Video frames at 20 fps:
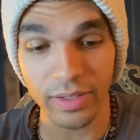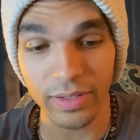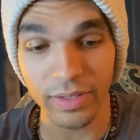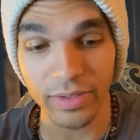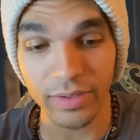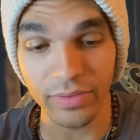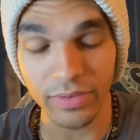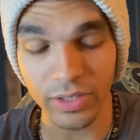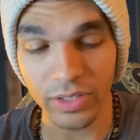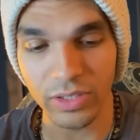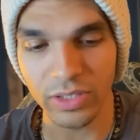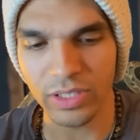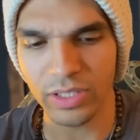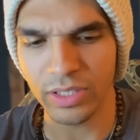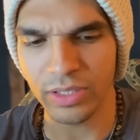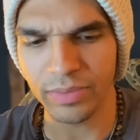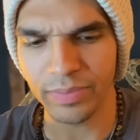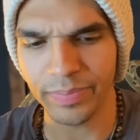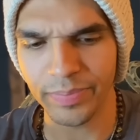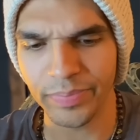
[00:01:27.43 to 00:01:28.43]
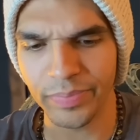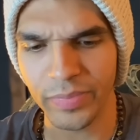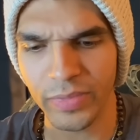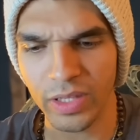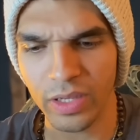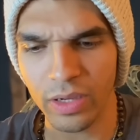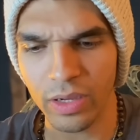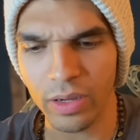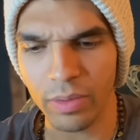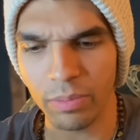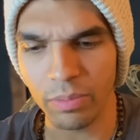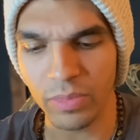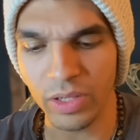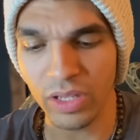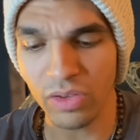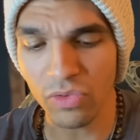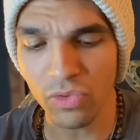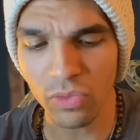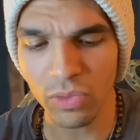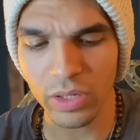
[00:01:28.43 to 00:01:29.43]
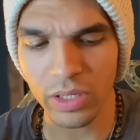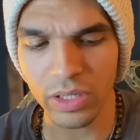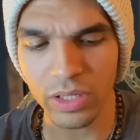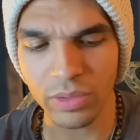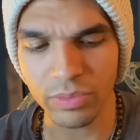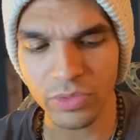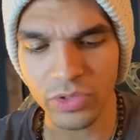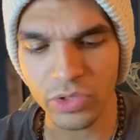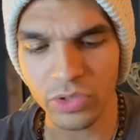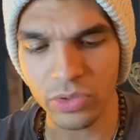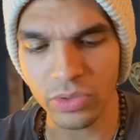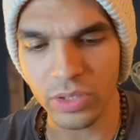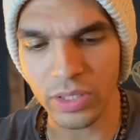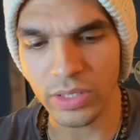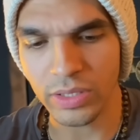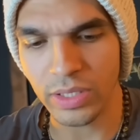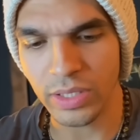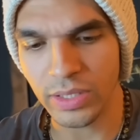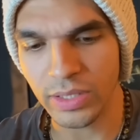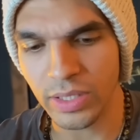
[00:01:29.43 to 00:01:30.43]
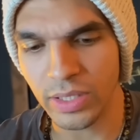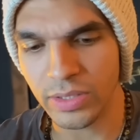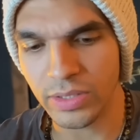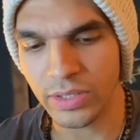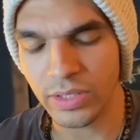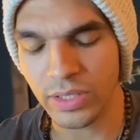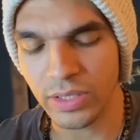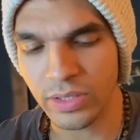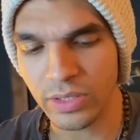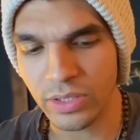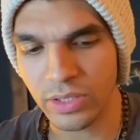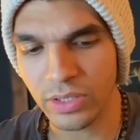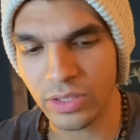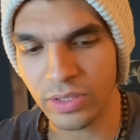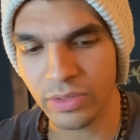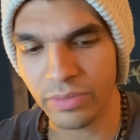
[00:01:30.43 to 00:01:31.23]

Very interesting. Even when it comes to, I sense,